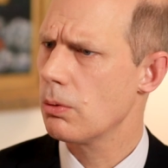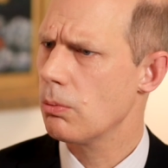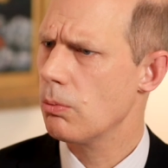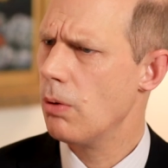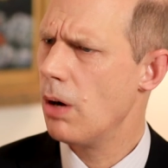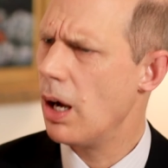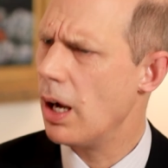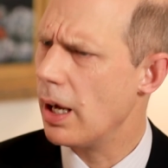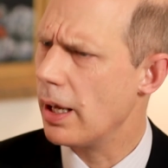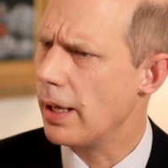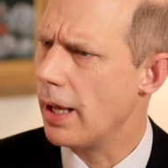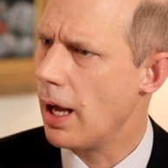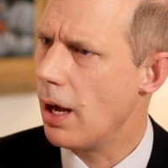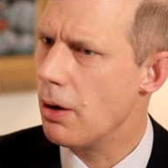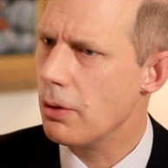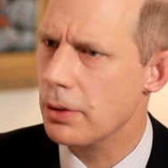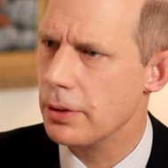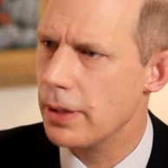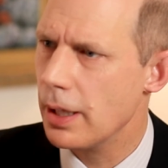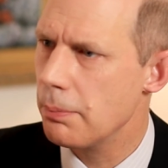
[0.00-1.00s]
Why?
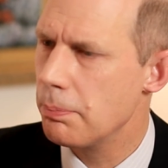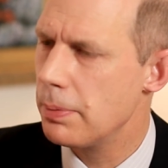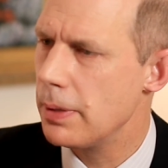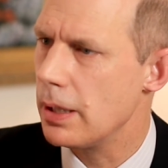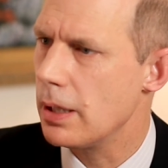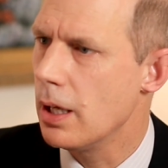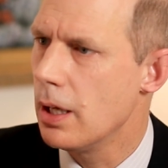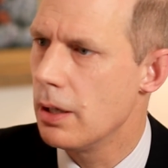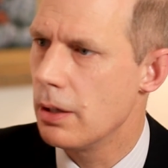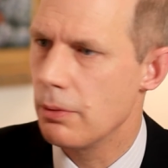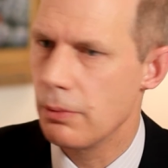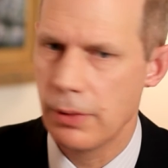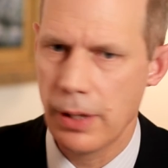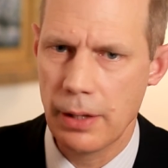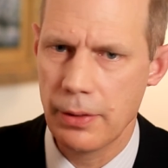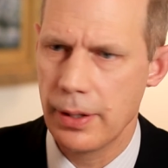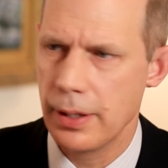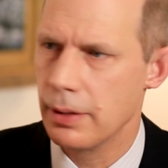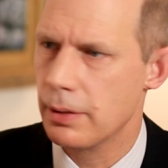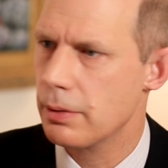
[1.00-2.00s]
How could that be?
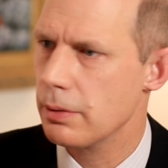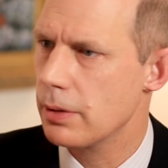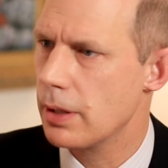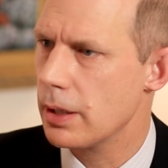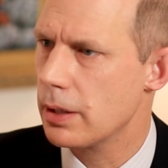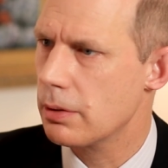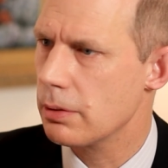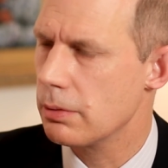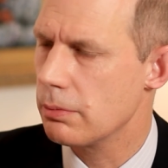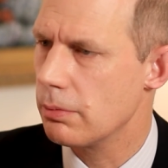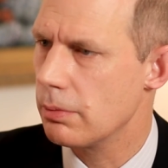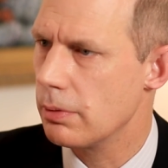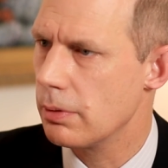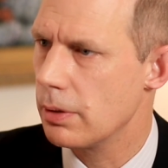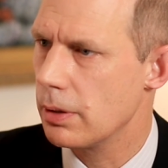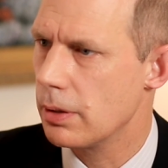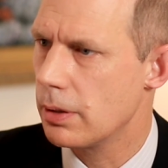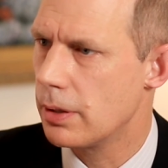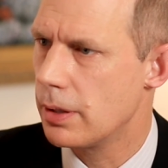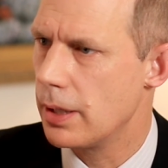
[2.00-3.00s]
That
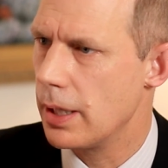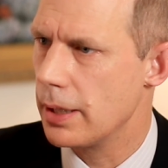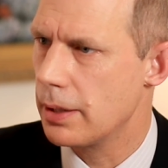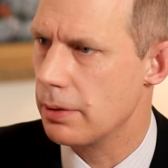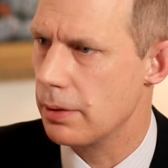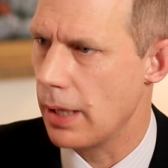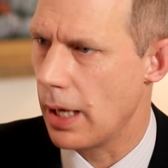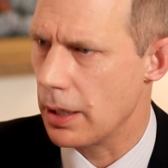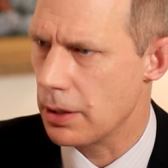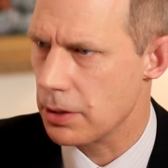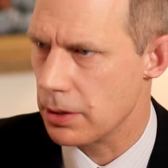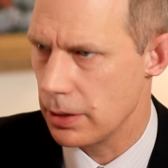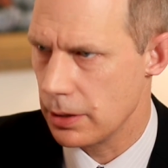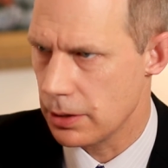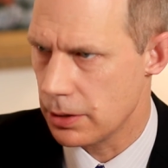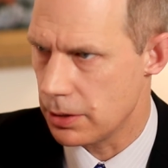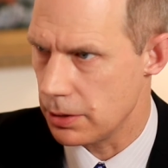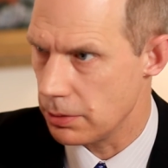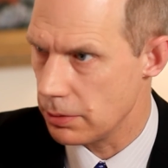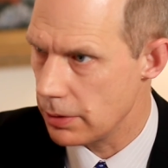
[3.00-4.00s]
they could actually
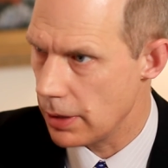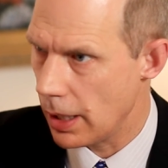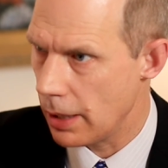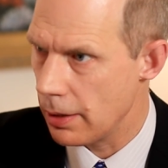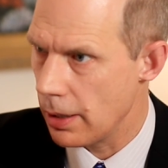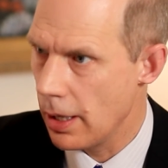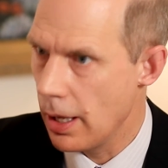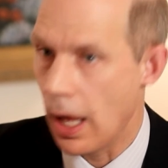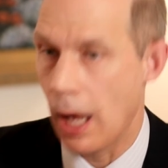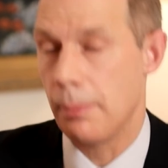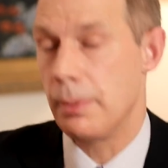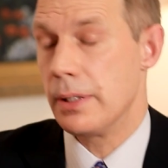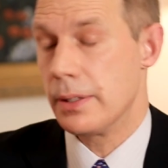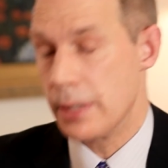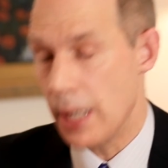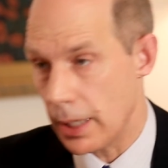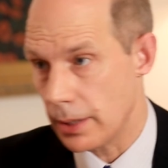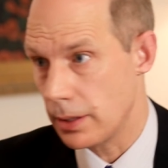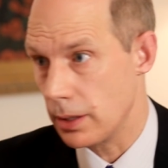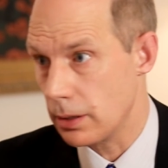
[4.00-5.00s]
do that? I mean,
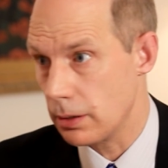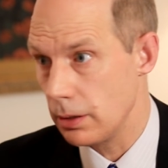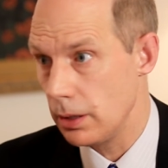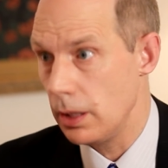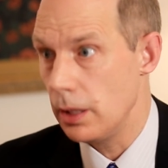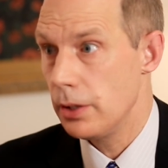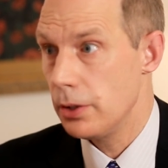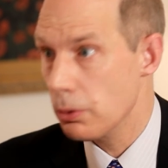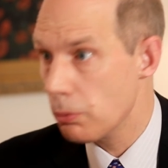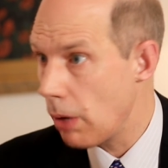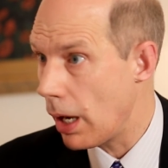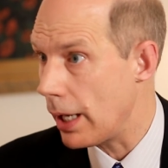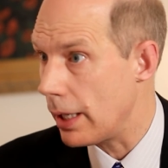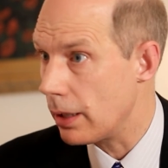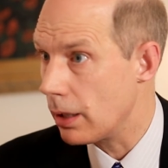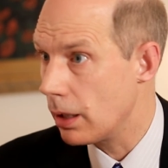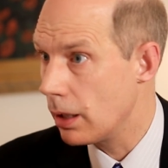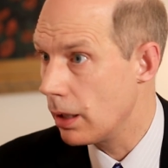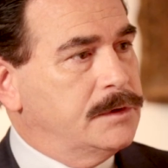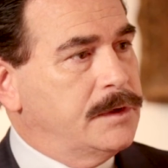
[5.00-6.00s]
technically, you're
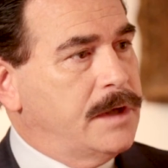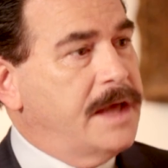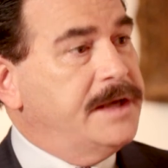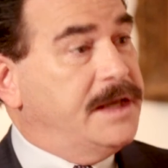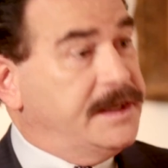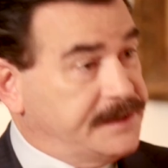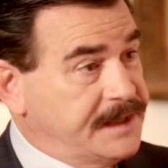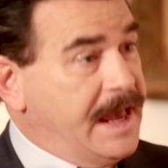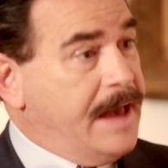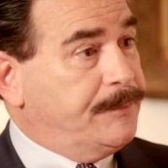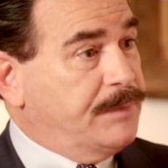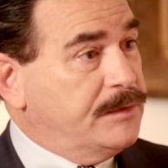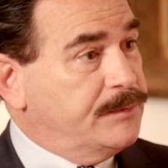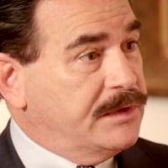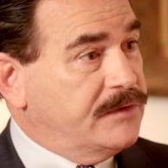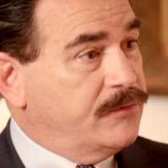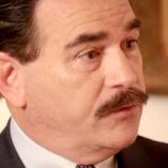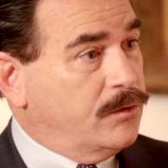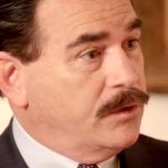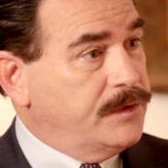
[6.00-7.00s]
right. And it's happened
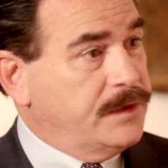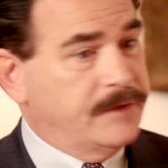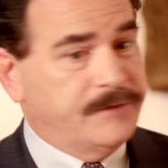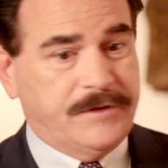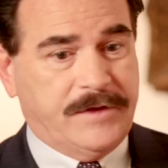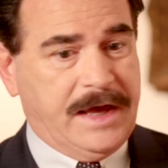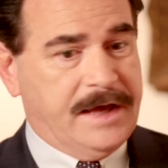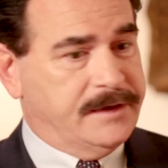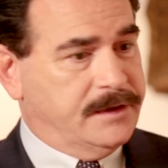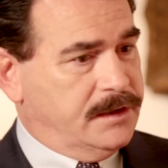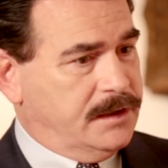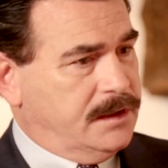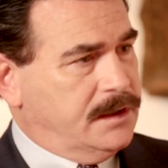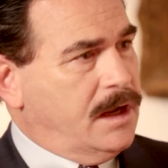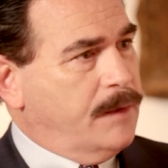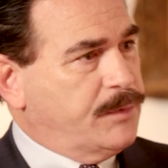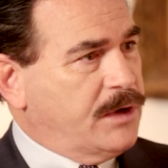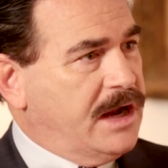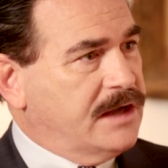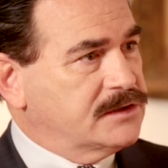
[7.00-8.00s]
before. They've had an
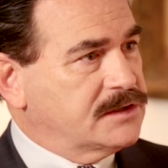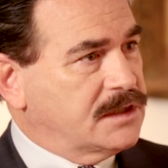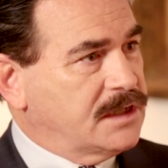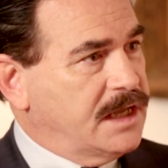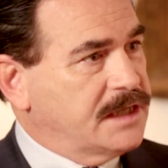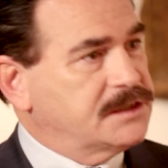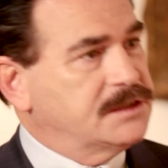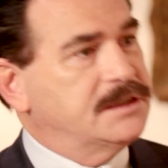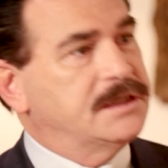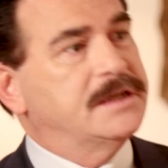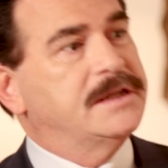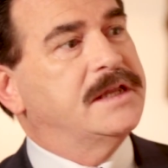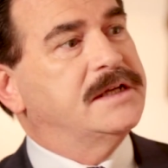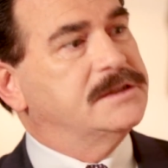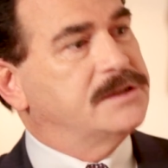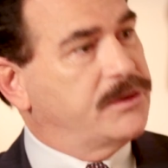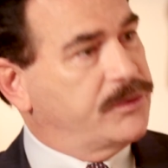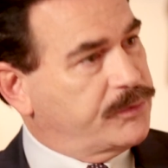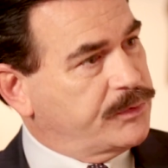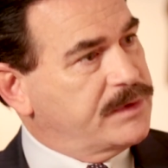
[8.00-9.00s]
upper house election, and
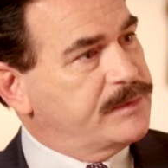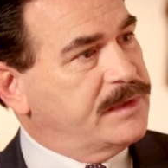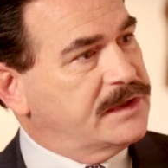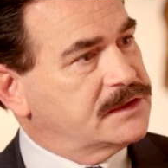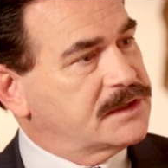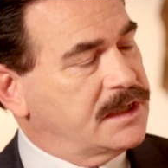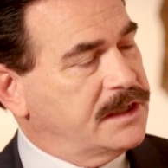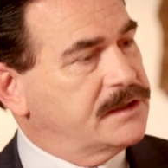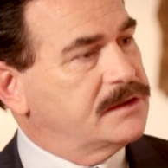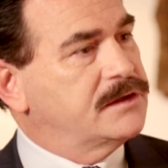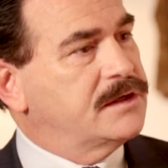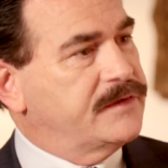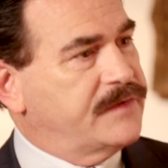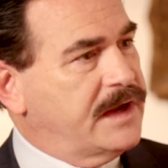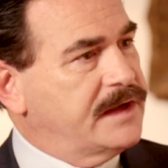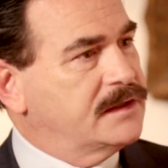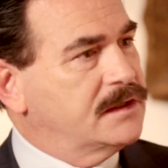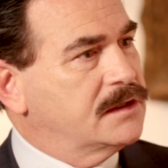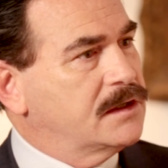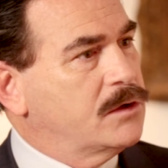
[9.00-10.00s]
then 3 months later, they've
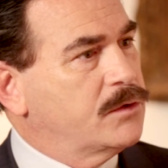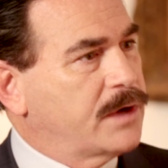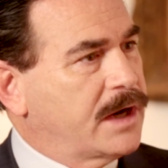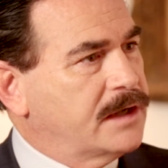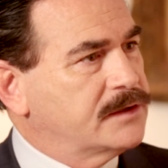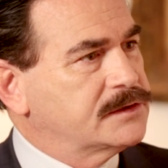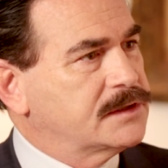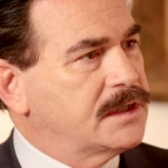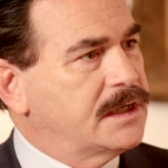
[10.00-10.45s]
had a lower house